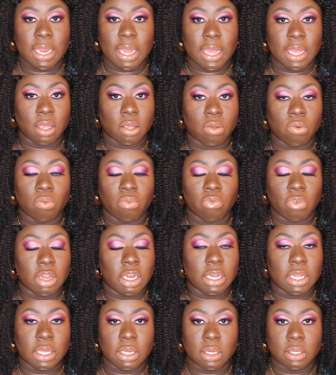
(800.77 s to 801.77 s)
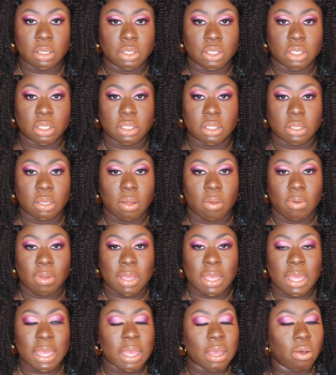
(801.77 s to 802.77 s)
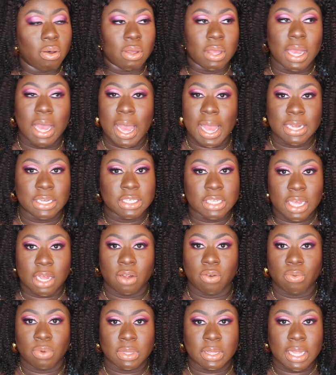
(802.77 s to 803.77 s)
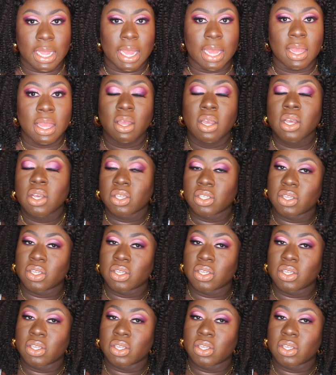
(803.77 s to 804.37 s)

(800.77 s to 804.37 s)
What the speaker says: Like, you really could just kill your eyeshadow with that.